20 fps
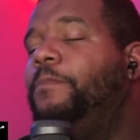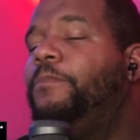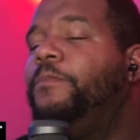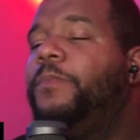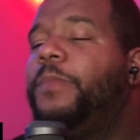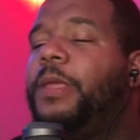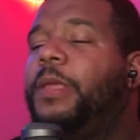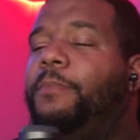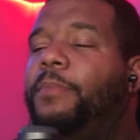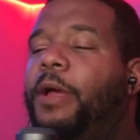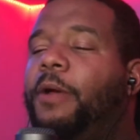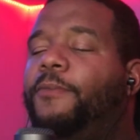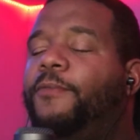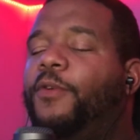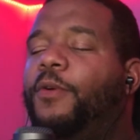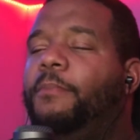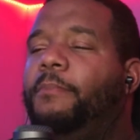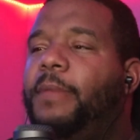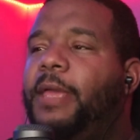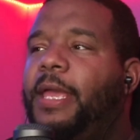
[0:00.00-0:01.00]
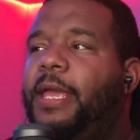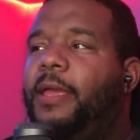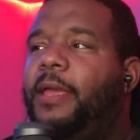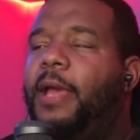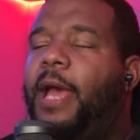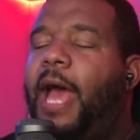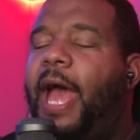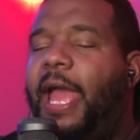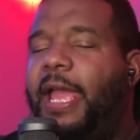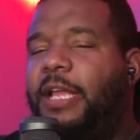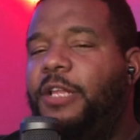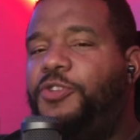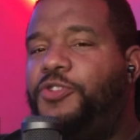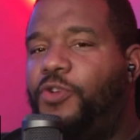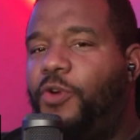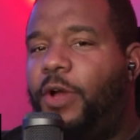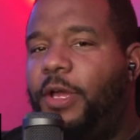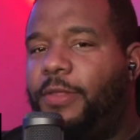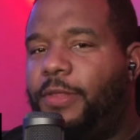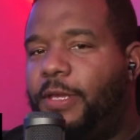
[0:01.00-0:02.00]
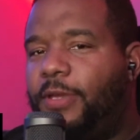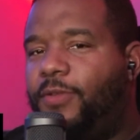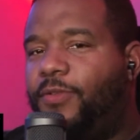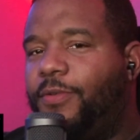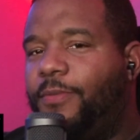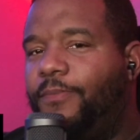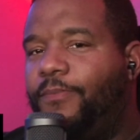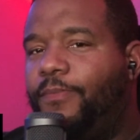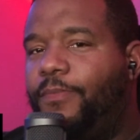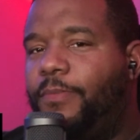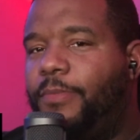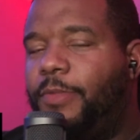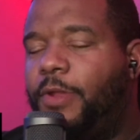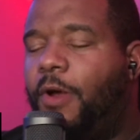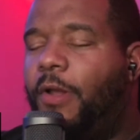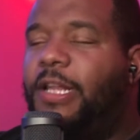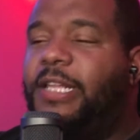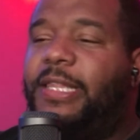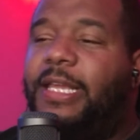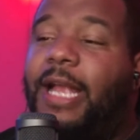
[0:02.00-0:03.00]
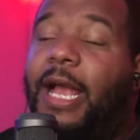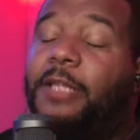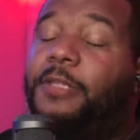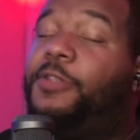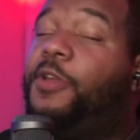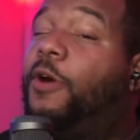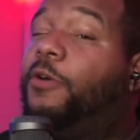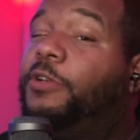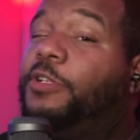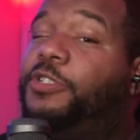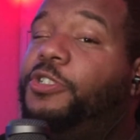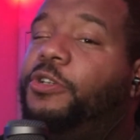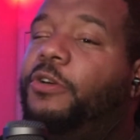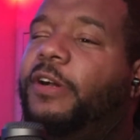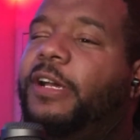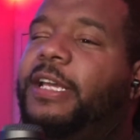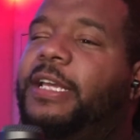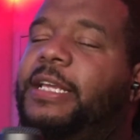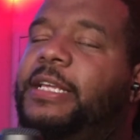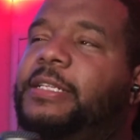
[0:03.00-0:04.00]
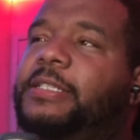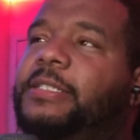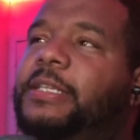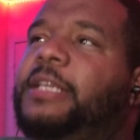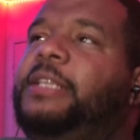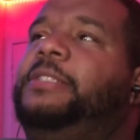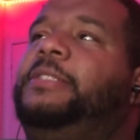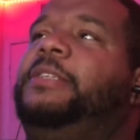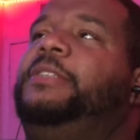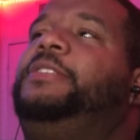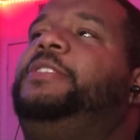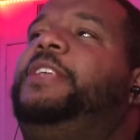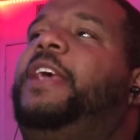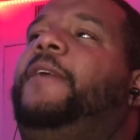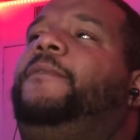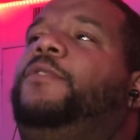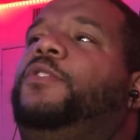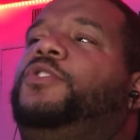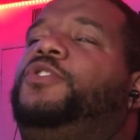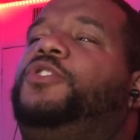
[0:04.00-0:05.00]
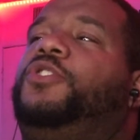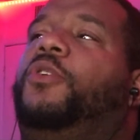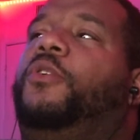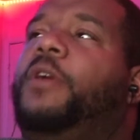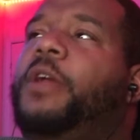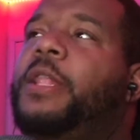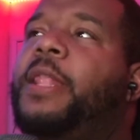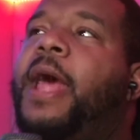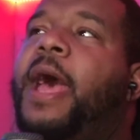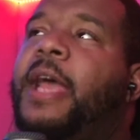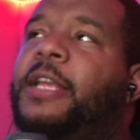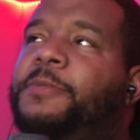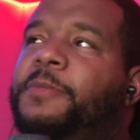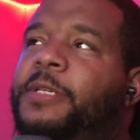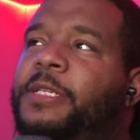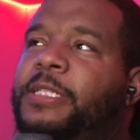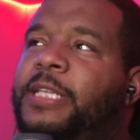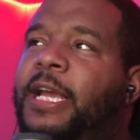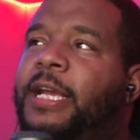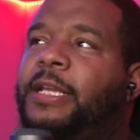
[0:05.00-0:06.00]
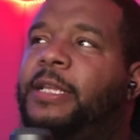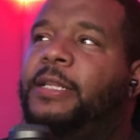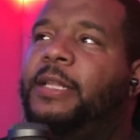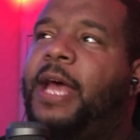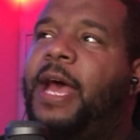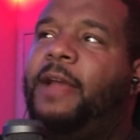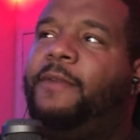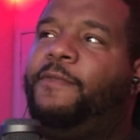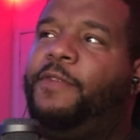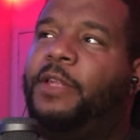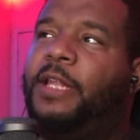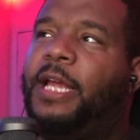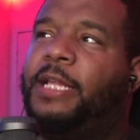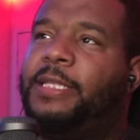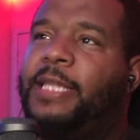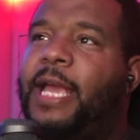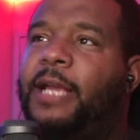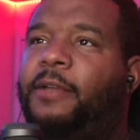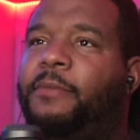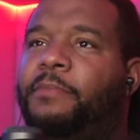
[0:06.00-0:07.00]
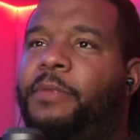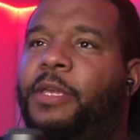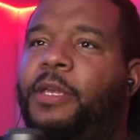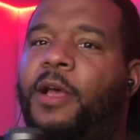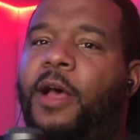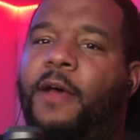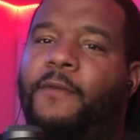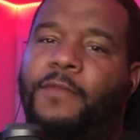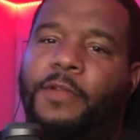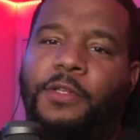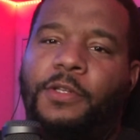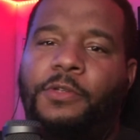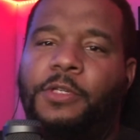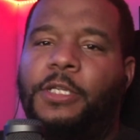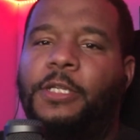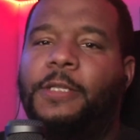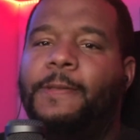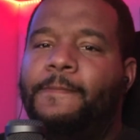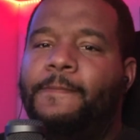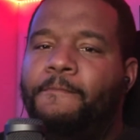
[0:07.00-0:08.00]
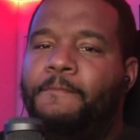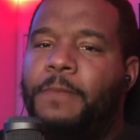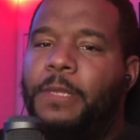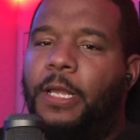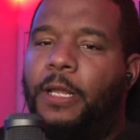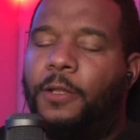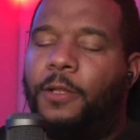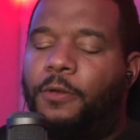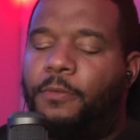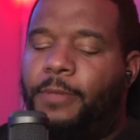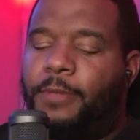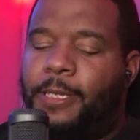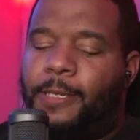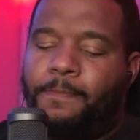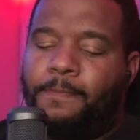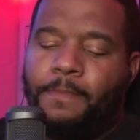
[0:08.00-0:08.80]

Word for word: But for me, I enjoy this the only thing I don't enjoy is is the several storylines because I can I feel like that can be convoluted a little bit.